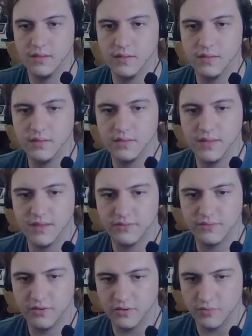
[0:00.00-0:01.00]
these
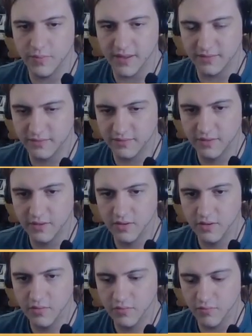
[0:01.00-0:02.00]
2 bits
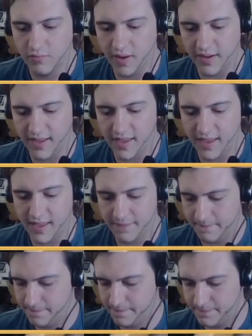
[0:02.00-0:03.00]
right here.
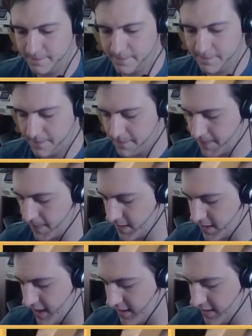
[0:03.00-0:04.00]

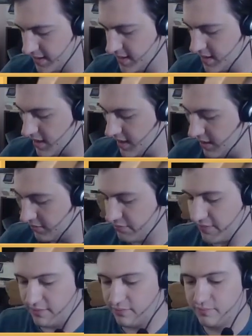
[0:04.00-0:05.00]
Okay,
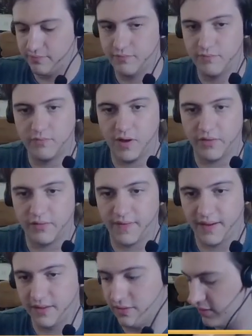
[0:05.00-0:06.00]
3 rather, if I
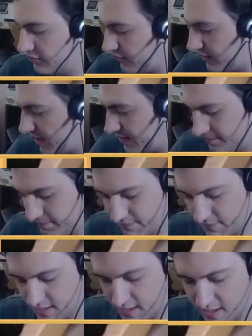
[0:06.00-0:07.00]
include this one here.
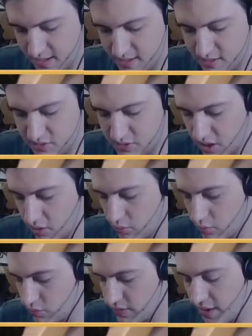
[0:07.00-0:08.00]
So
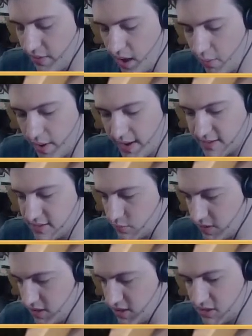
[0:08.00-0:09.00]
there are ways that we
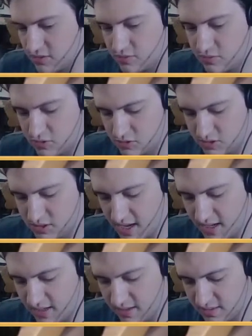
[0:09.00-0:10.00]
could
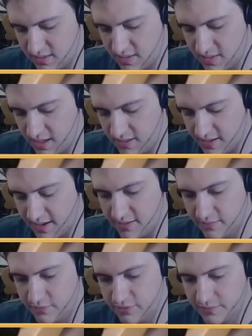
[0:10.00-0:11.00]
take these
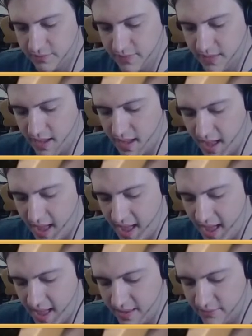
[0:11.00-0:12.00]
items
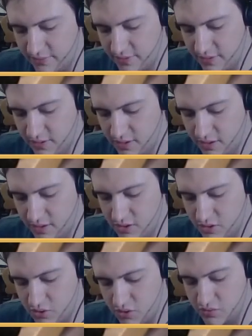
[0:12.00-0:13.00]
and
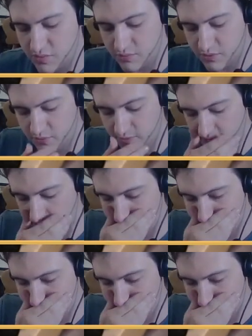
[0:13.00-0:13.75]
use them to create